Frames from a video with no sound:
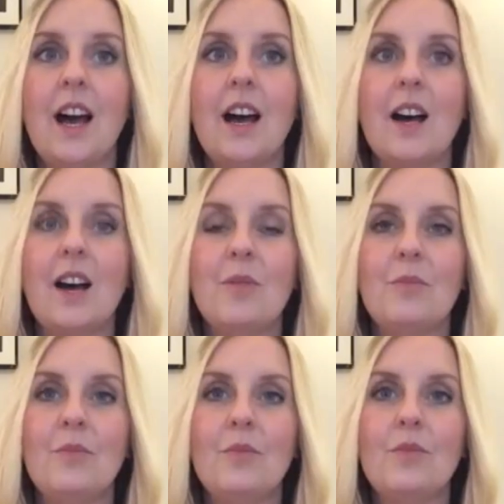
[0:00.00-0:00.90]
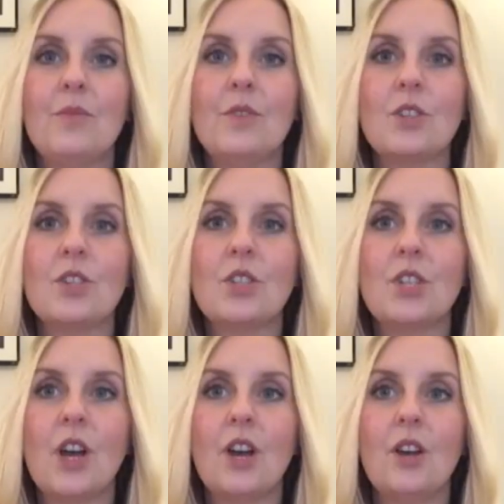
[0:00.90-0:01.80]
Um,
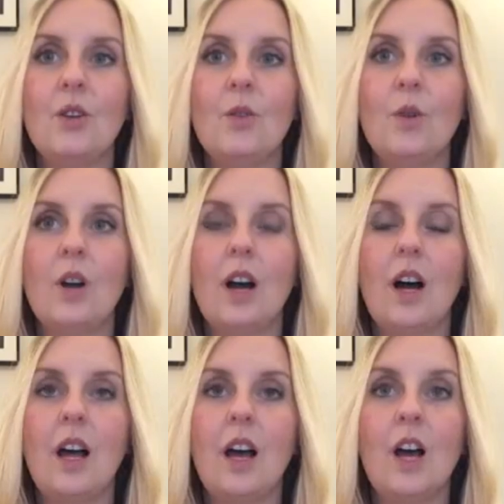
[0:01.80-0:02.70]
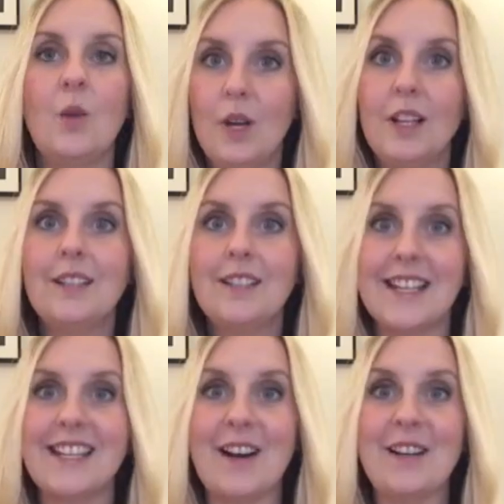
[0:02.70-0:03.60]
so I will
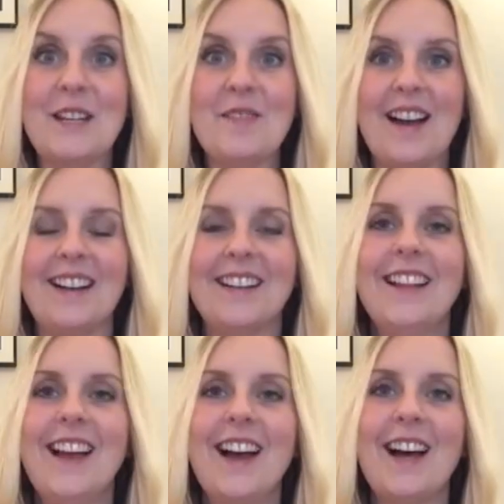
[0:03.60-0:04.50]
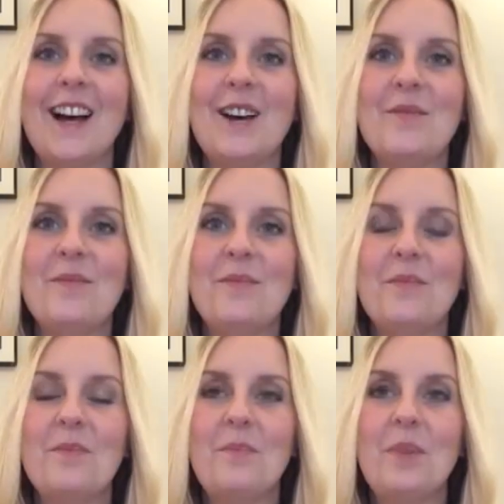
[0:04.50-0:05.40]
send out an email um,
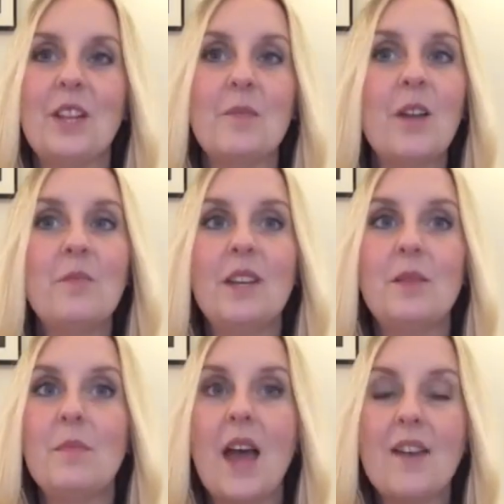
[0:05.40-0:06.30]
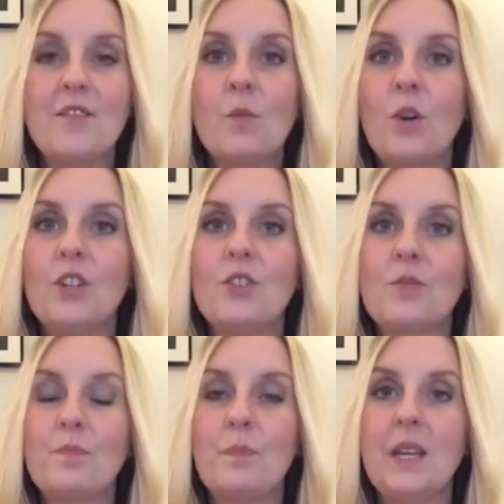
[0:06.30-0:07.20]
but at the moment, everyone
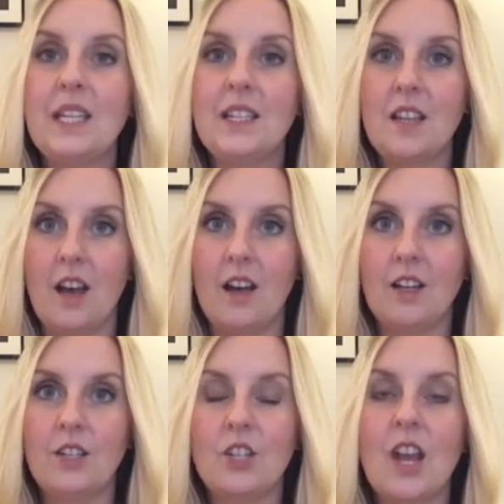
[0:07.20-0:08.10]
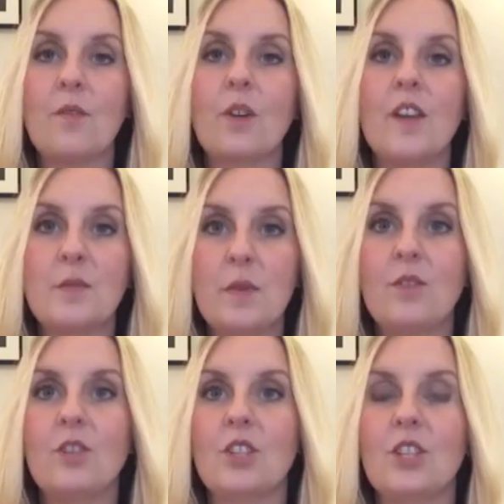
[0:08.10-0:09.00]
who's been in touch, everyone I've
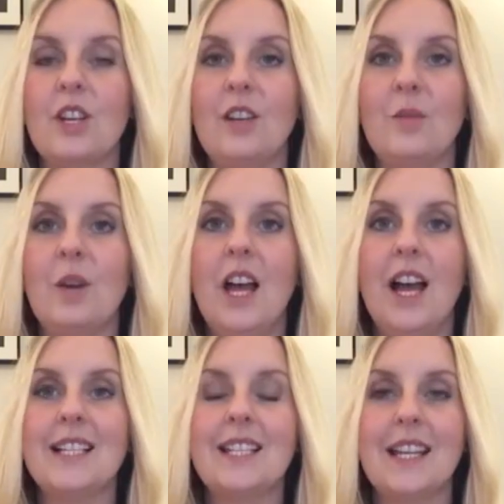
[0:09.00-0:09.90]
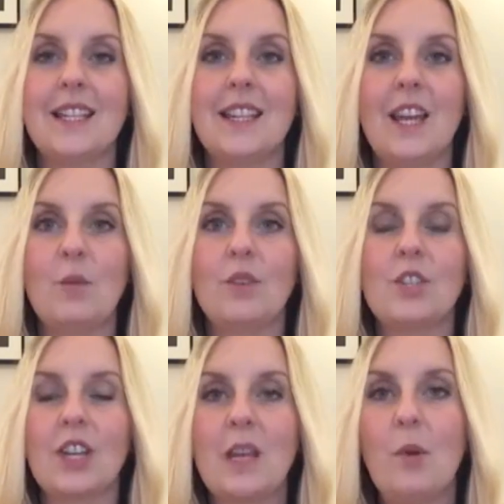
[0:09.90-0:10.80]
spoken to, has said that they want
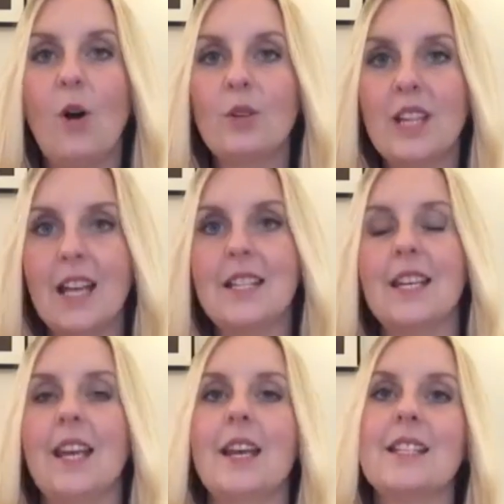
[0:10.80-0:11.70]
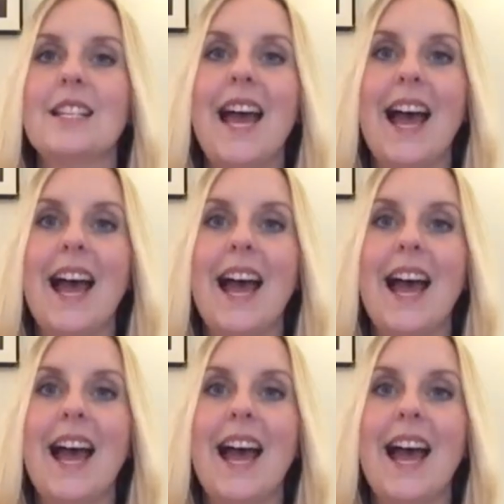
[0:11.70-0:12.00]
to keep hold of their tickets